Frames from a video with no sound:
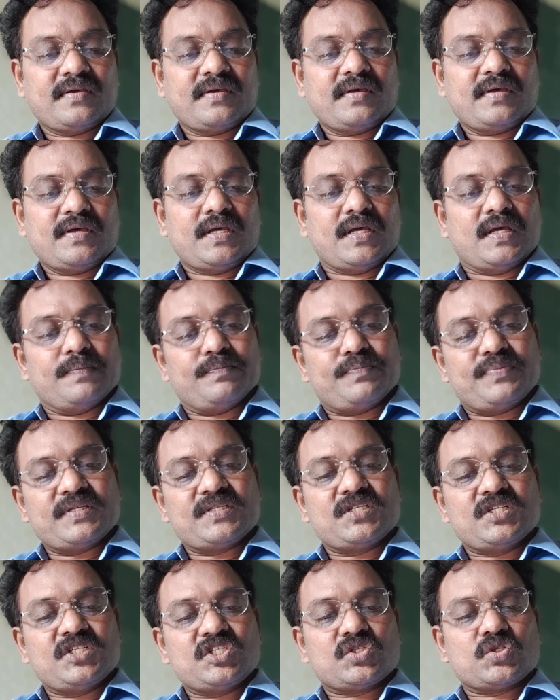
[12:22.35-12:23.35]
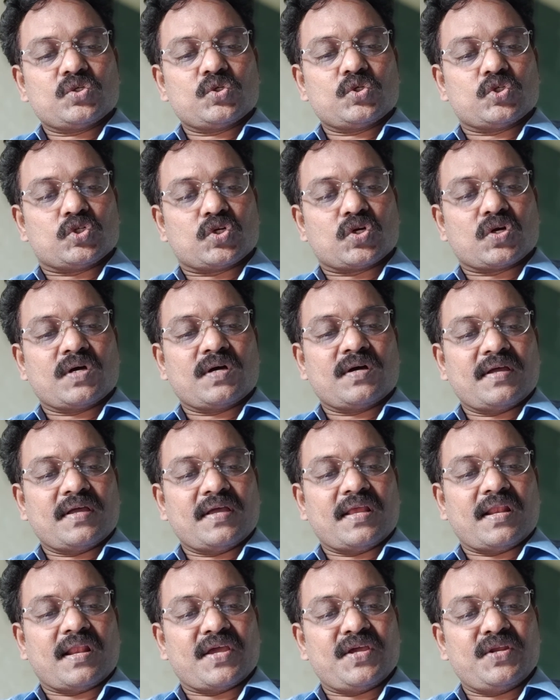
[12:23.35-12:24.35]
Empiricists draw a
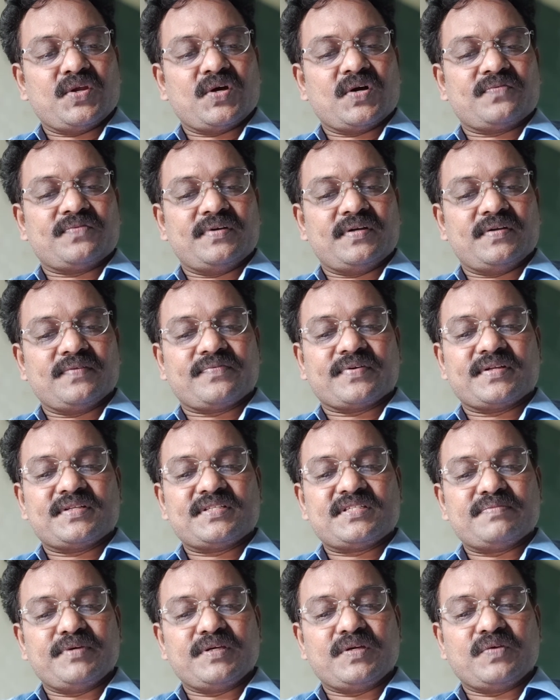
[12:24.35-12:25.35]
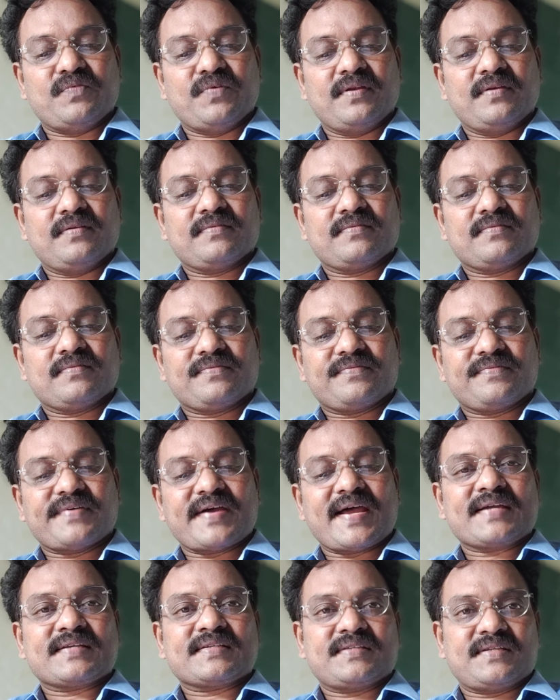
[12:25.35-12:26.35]
line of difference between
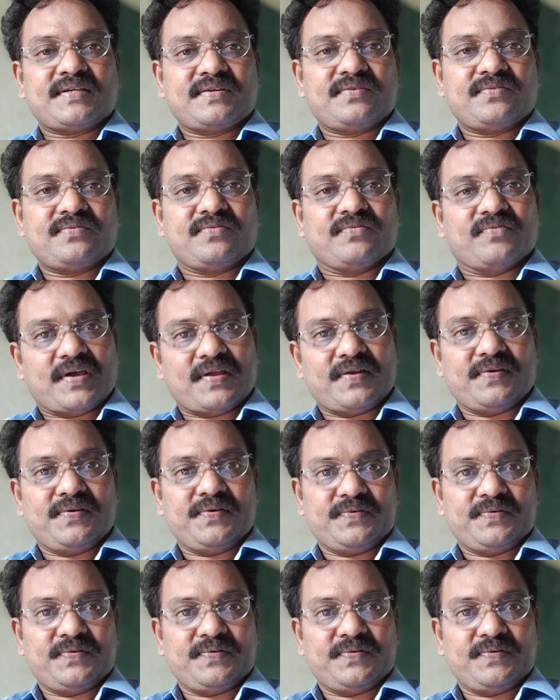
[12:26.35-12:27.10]
fact and value.